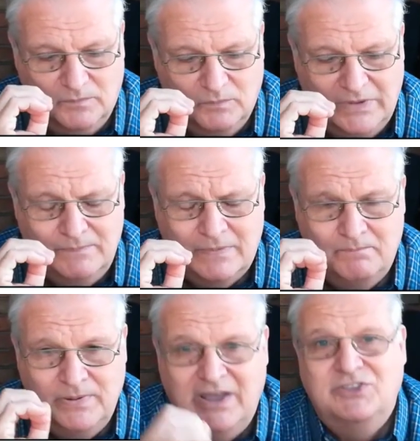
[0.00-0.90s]
Be
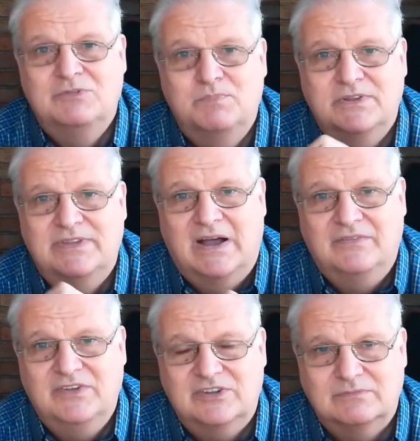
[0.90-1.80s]
prepared to put
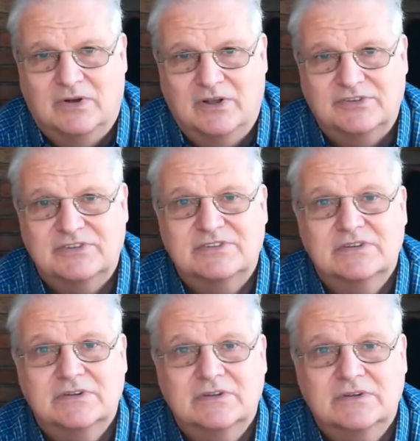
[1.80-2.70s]
down these masks.
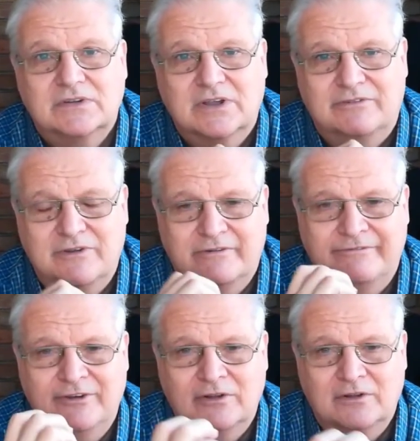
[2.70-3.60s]
If you
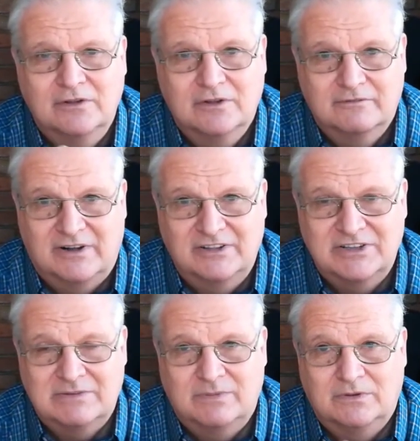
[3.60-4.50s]
feel
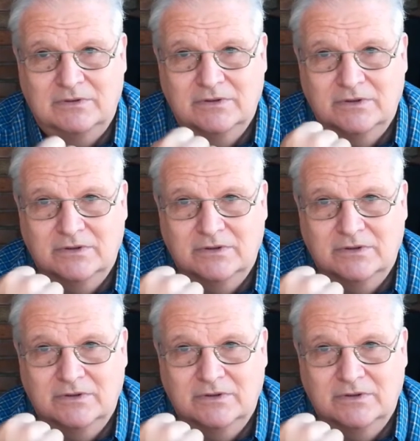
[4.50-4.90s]
vulnerable,